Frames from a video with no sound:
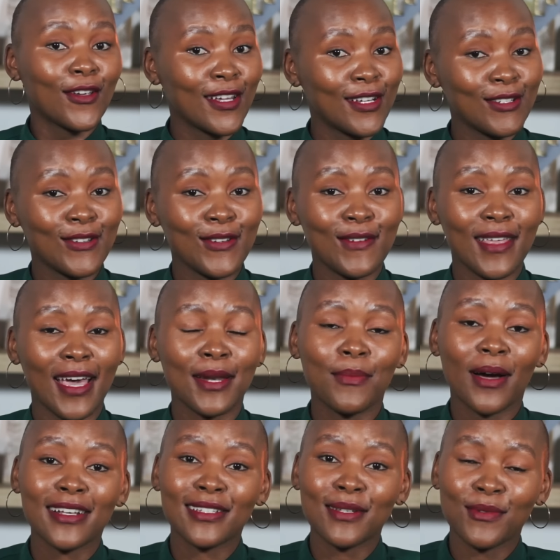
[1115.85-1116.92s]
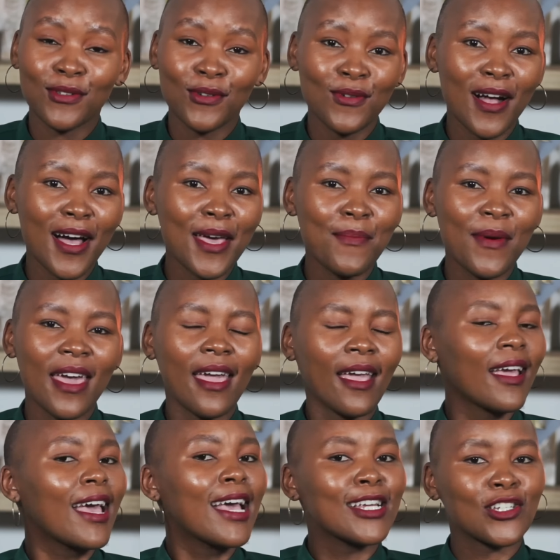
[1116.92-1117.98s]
can do that by subscribing,